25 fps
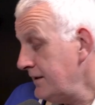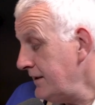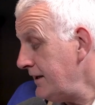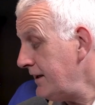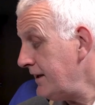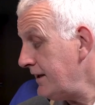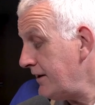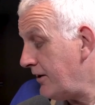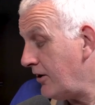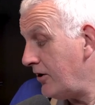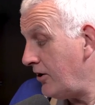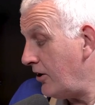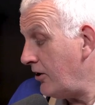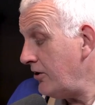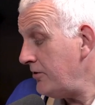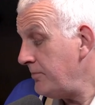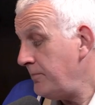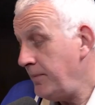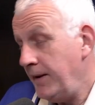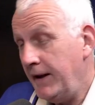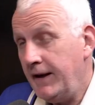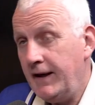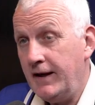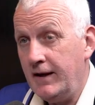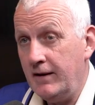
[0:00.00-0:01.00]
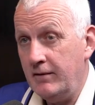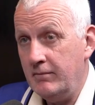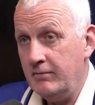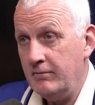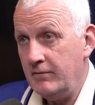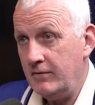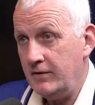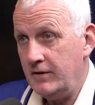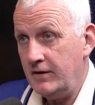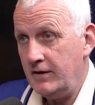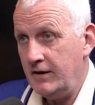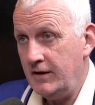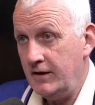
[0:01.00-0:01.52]
Yeah, I'd pick
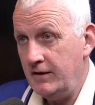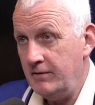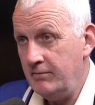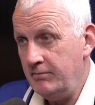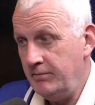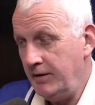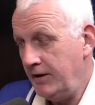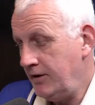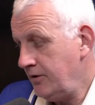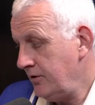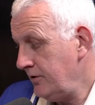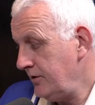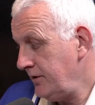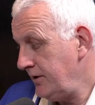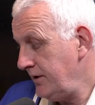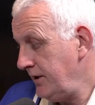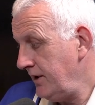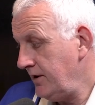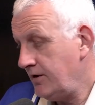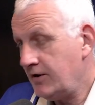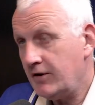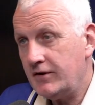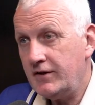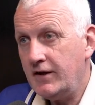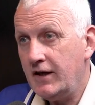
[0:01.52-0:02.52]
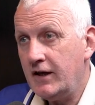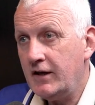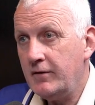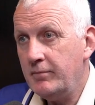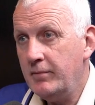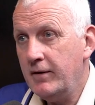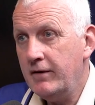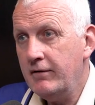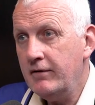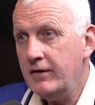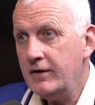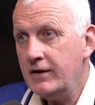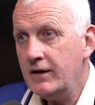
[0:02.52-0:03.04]
him because he's got the
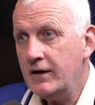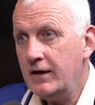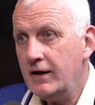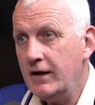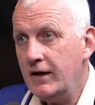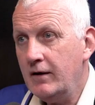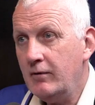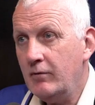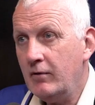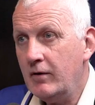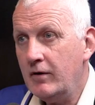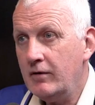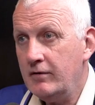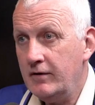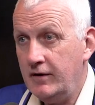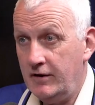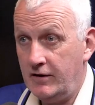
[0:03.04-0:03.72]
experience in League One.